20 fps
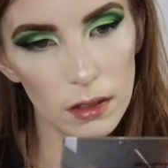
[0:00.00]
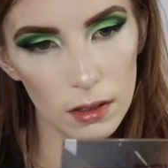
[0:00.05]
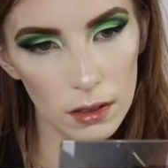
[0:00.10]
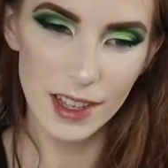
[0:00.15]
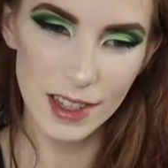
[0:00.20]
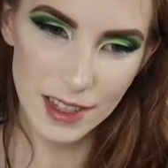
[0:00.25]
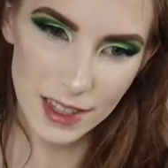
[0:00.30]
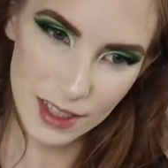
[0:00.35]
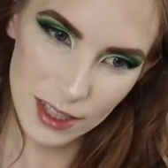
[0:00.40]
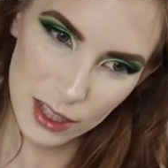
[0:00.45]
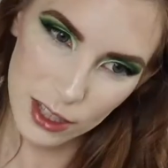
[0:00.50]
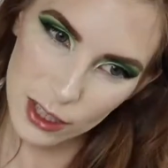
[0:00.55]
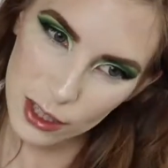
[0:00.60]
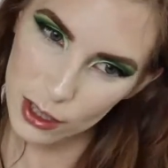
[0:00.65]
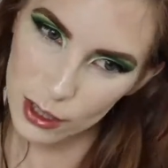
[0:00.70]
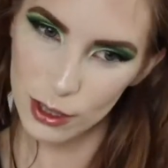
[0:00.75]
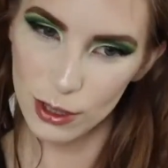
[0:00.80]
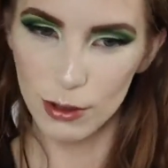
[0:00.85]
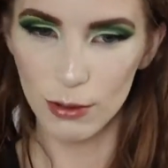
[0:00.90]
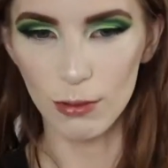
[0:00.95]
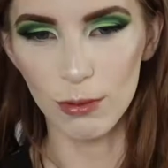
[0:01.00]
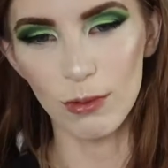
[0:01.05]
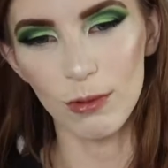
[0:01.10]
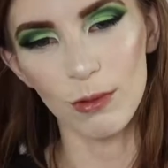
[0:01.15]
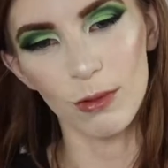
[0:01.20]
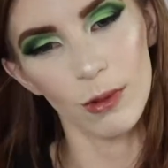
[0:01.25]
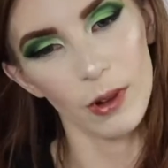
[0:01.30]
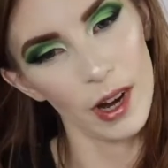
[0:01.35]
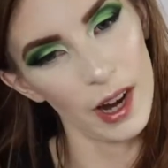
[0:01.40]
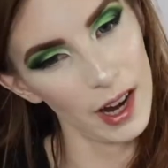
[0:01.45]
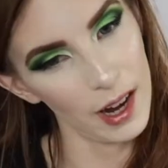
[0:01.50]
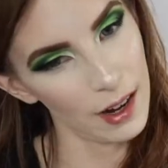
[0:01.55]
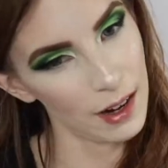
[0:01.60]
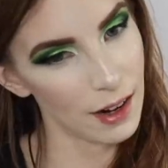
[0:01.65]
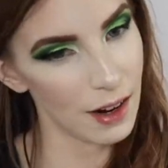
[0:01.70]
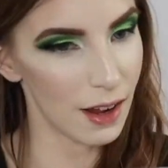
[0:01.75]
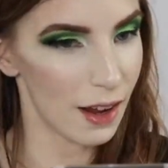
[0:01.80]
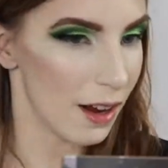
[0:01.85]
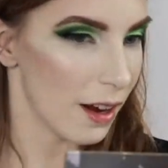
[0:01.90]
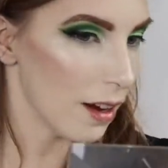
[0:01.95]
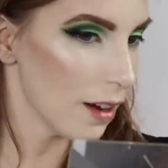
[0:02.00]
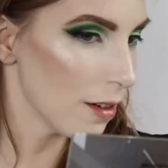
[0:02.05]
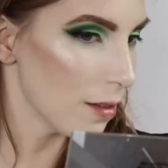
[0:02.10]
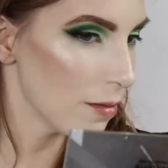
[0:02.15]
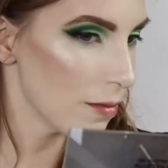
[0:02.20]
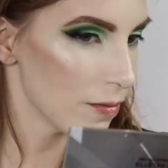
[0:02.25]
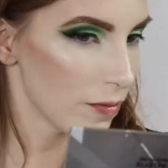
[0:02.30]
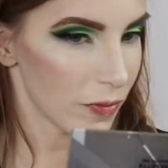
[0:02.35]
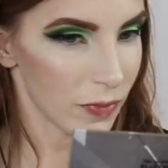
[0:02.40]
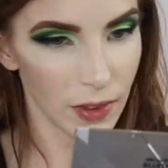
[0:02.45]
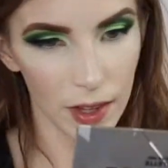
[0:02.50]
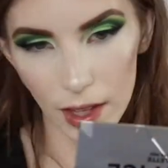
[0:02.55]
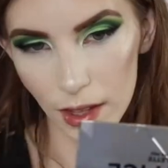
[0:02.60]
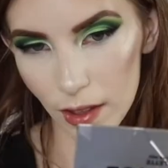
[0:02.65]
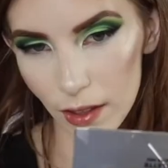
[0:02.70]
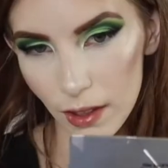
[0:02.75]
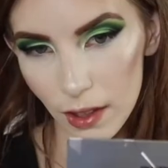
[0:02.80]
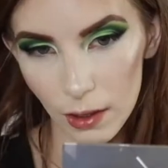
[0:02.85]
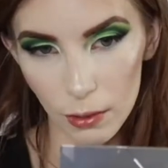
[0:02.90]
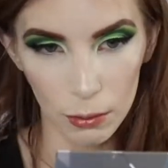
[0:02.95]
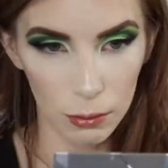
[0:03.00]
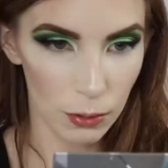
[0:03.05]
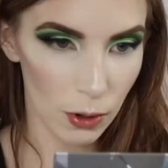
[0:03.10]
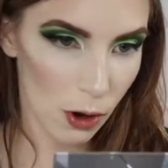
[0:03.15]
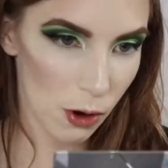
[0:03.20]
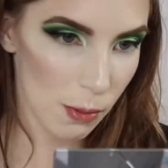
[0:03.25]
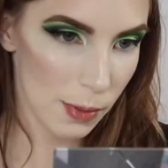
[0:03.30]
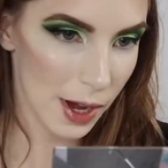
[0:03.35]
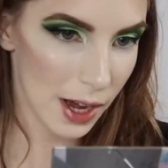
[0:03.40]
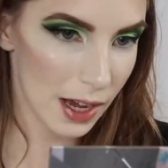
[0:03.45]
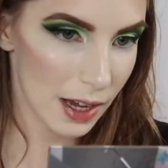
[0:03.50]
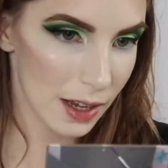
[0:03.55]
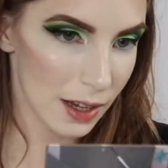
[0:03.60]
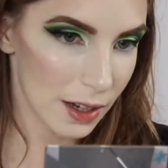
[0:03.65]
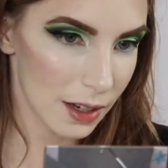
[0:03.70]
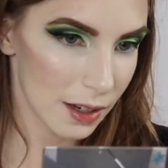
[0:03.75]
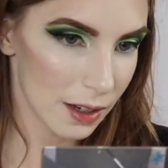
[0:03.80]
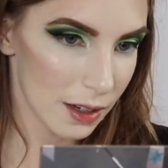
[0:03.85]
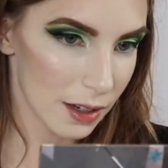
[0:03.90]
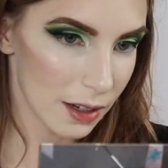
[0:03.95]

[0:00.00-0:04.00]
This is straight up, I look like a robot.